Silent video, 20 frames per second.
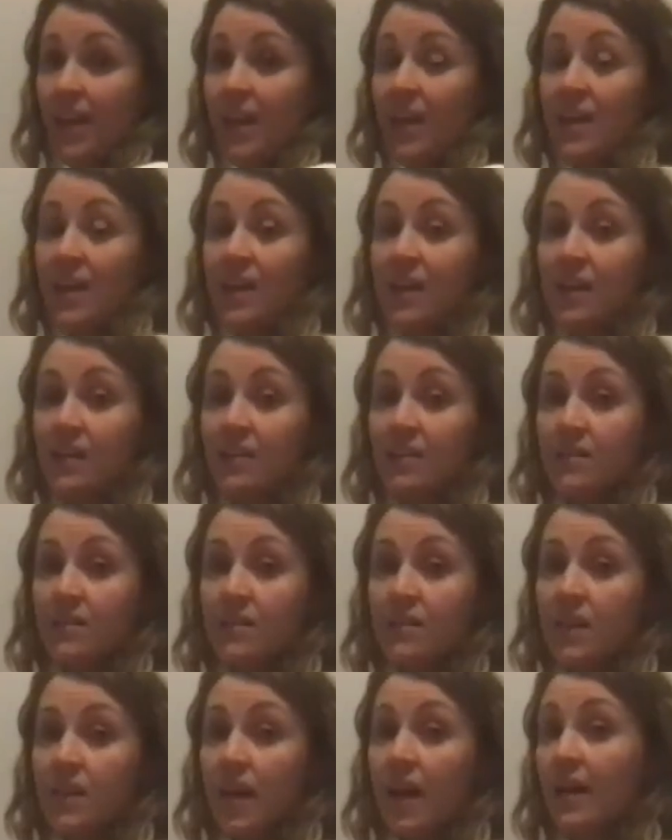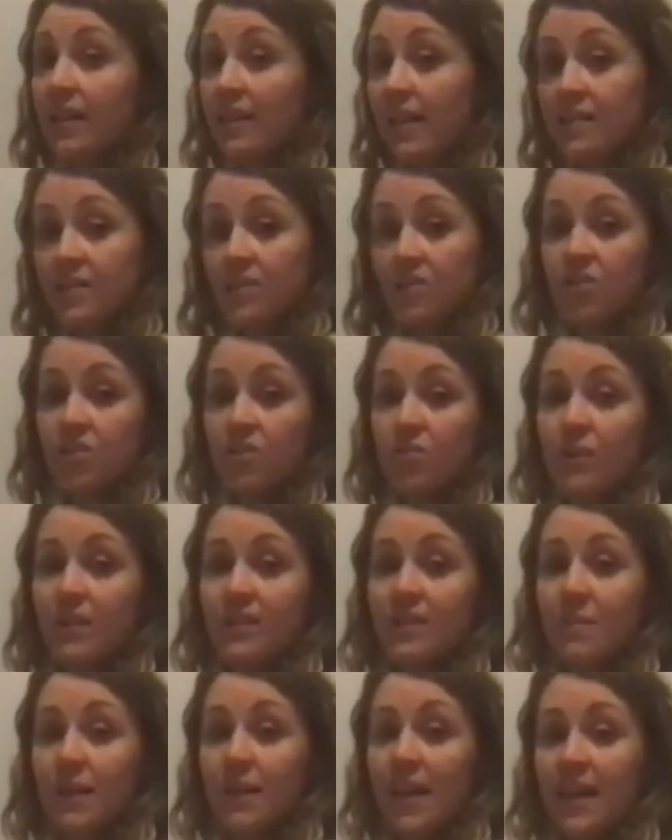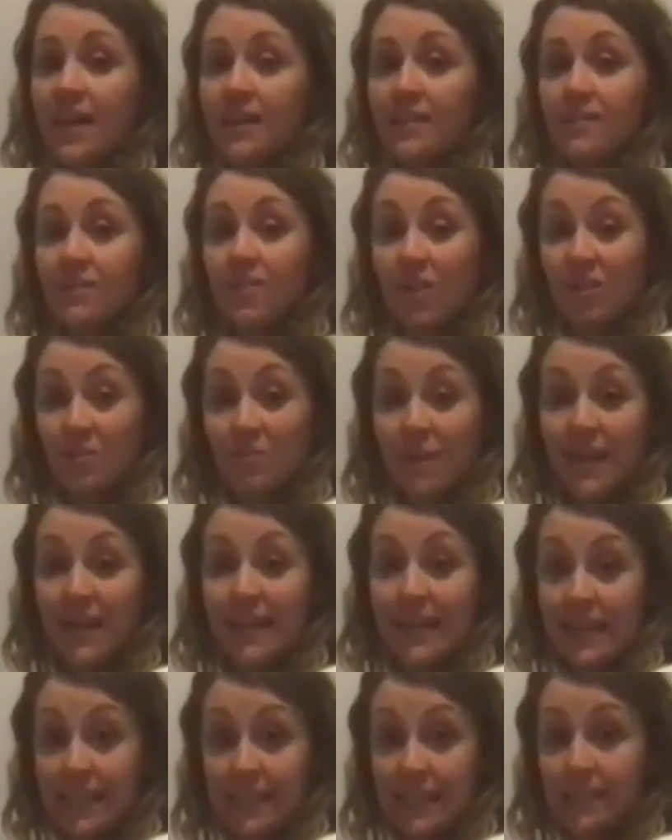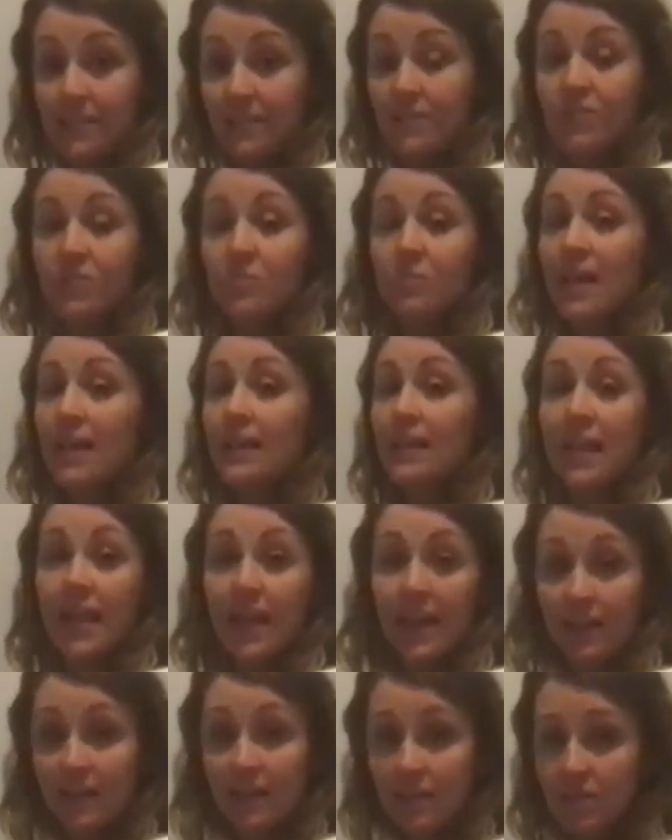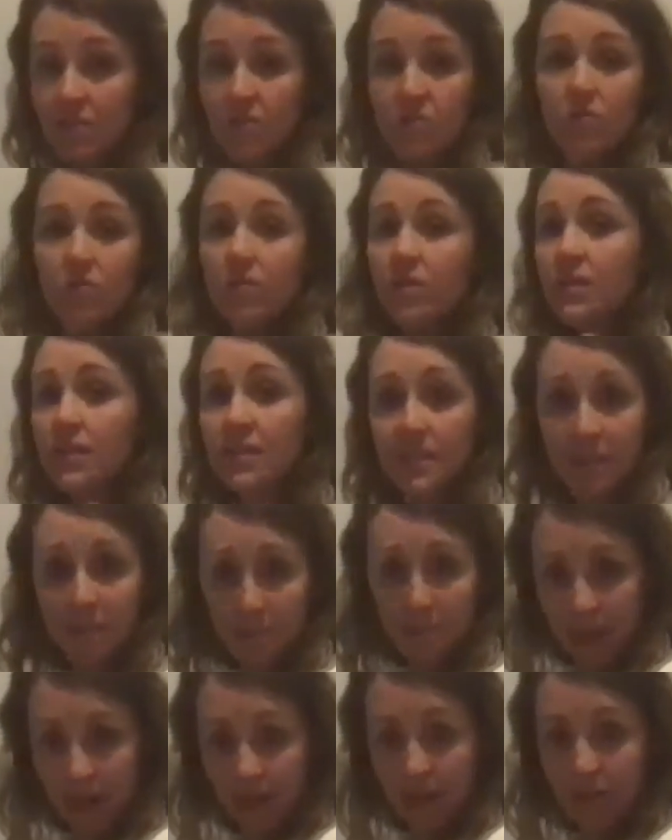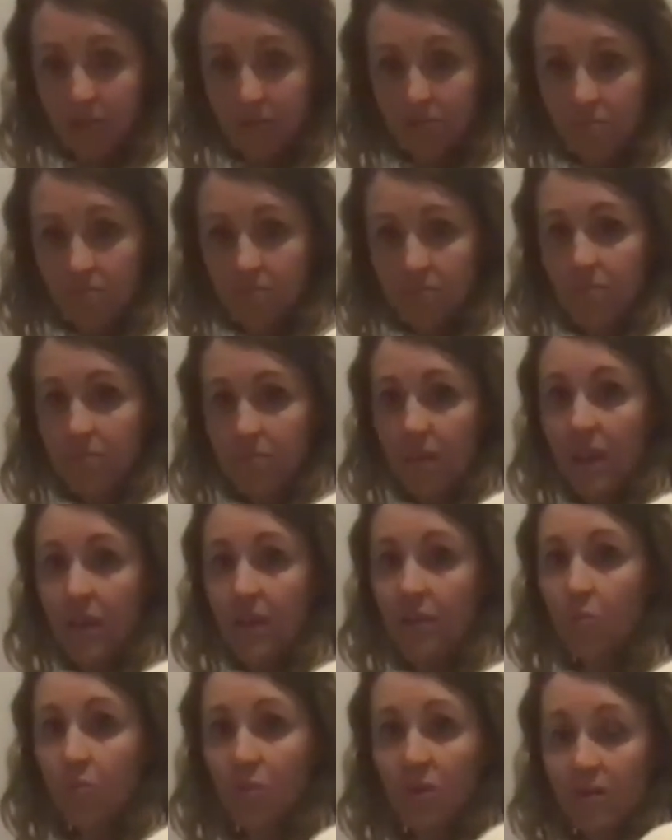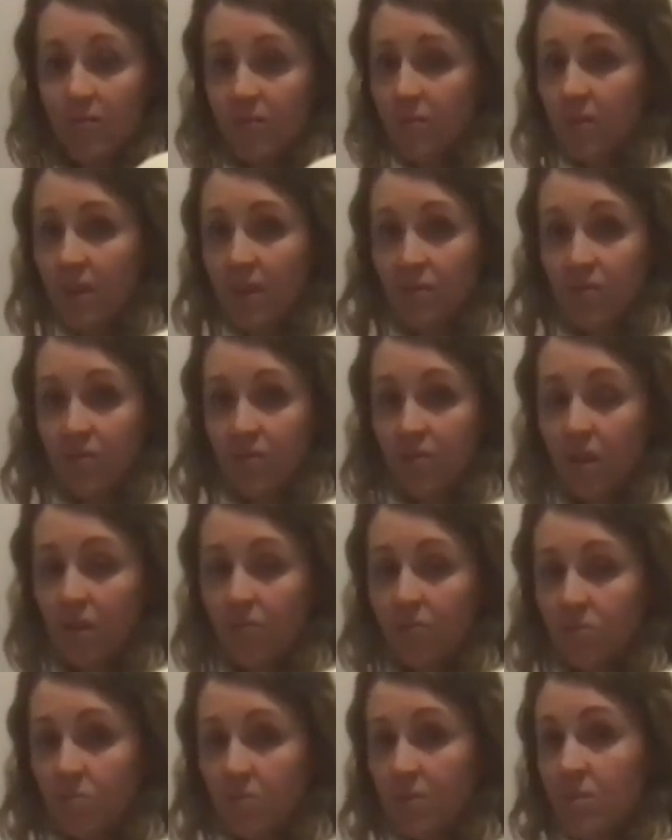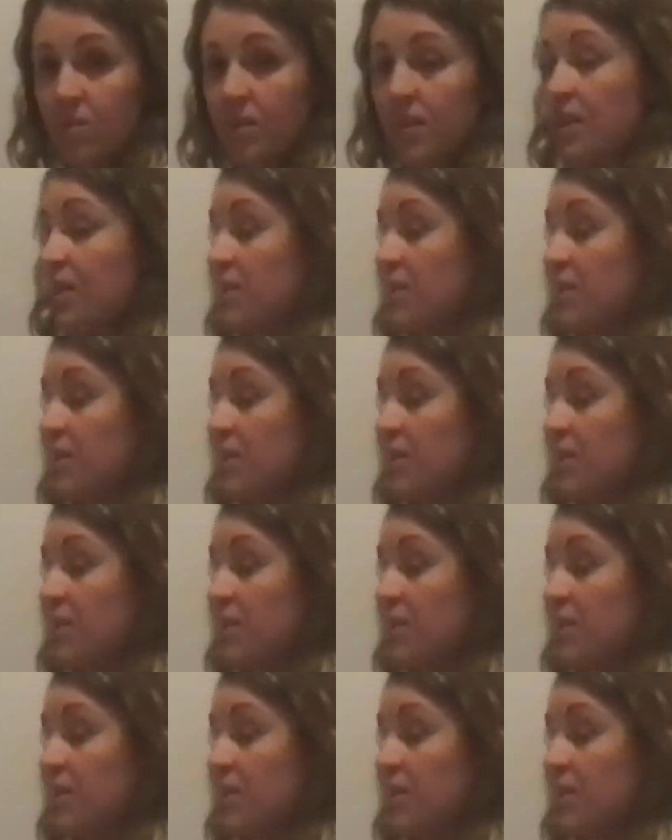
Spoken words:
And I like to just rest my hands on my knees or my legs. It doesn't matter, okay, wherever they feel comfortable.